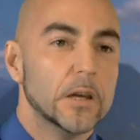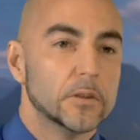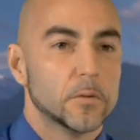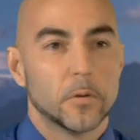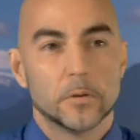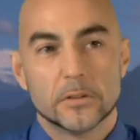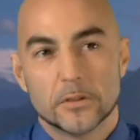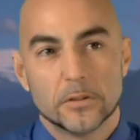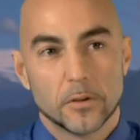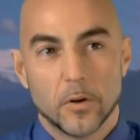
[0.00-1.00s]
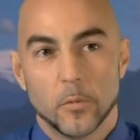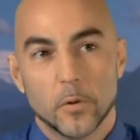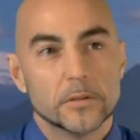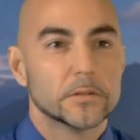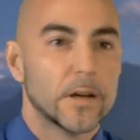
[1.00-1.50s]
So I'm always either on
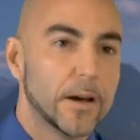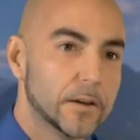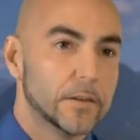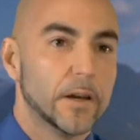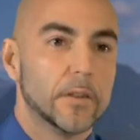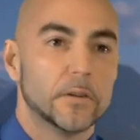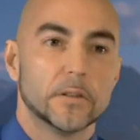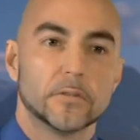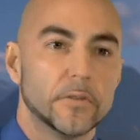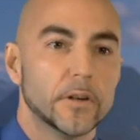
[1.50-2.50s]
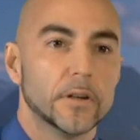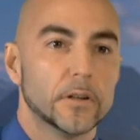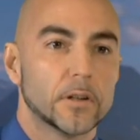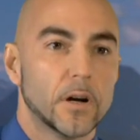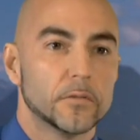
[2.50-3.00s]
one side or the other, and it's very
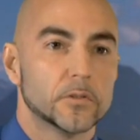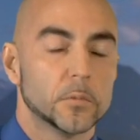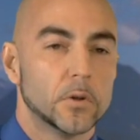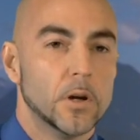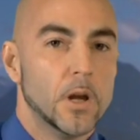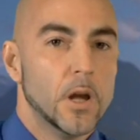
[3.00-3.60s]
uncomfortable.